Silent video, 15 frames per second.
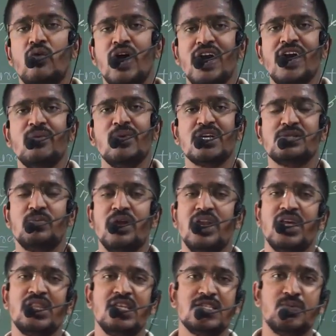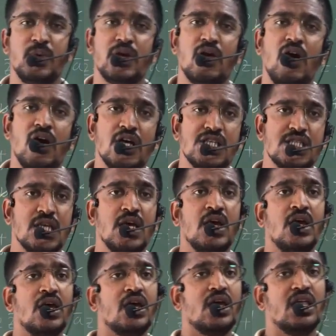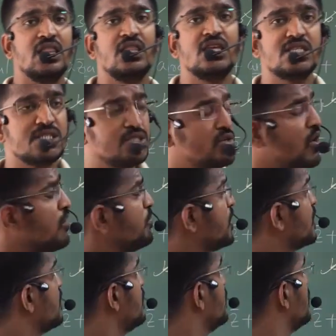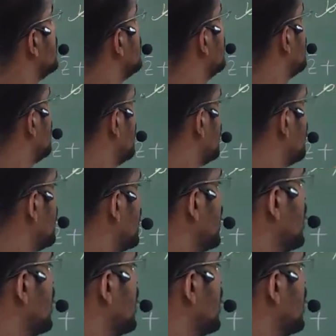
Why I am explaining this? Because in this topic I